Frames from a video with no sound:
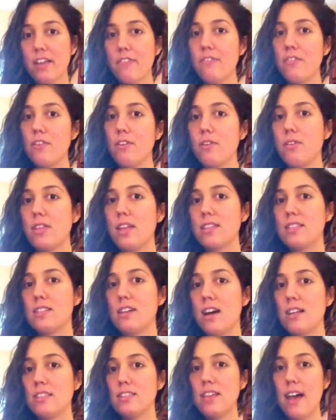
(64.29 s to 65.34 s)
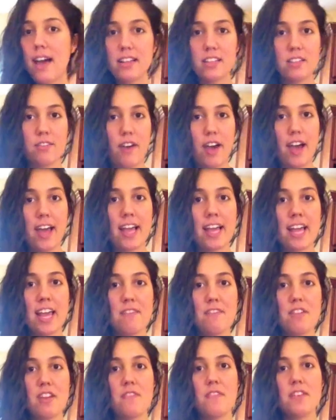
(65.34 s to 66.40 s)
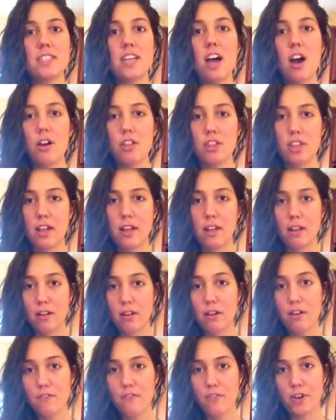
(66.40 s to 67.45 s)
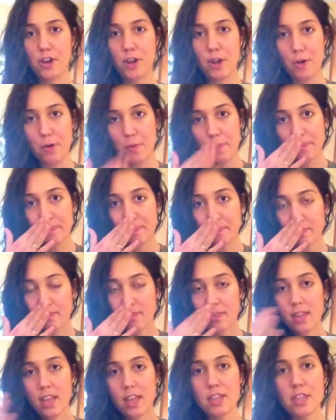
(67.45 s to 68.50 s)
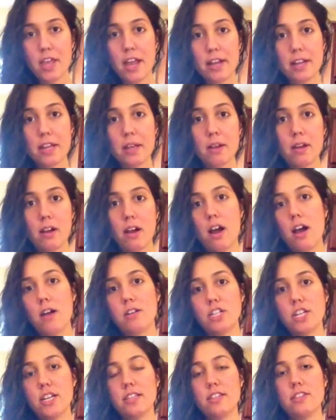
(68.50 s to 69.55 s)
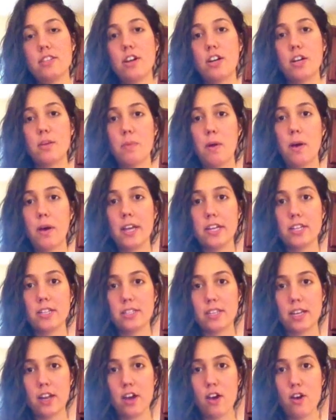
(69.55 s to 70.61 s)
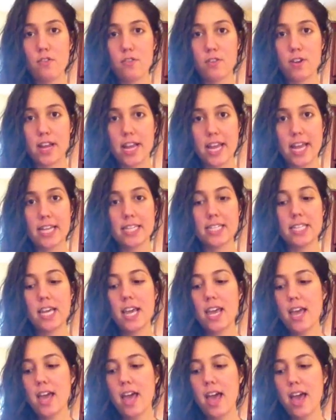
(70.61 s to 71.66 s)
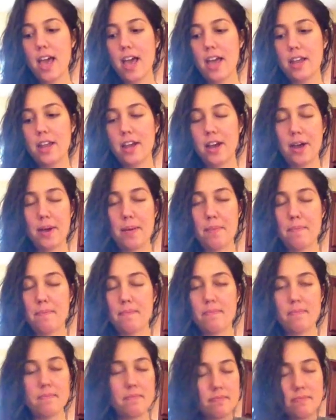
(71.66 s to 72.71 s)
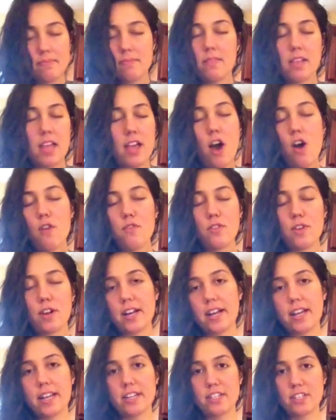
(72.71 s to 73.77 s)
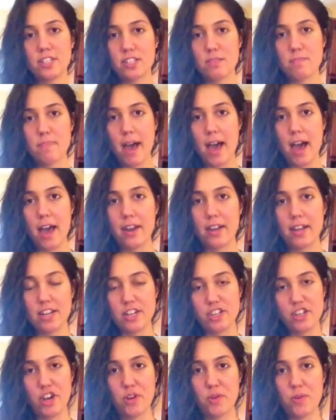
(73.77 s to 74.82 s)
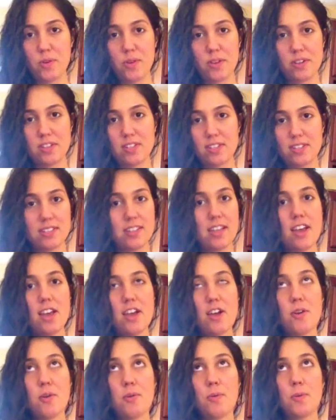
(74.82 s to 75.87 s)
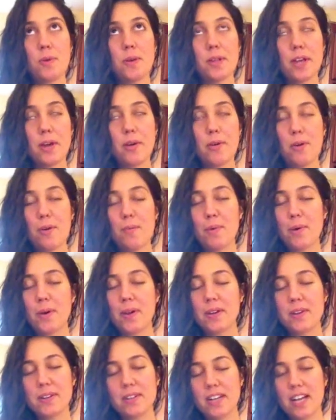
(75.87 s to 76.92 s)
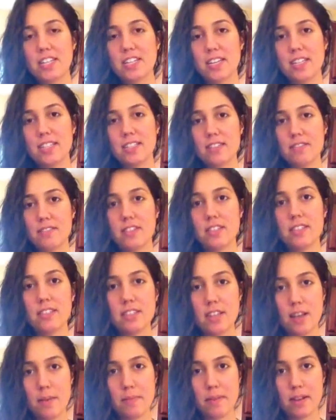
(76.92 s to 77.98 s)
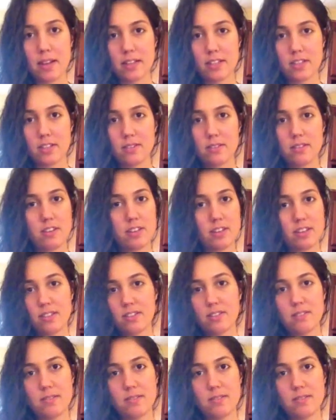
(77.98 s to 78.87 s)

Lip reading: food that's not satisfying, even if it's healthy and good for you, then chances are you're probably just going to overeat, and overeating is just bad in general. It's just really horrible on your digestive system, and it's just,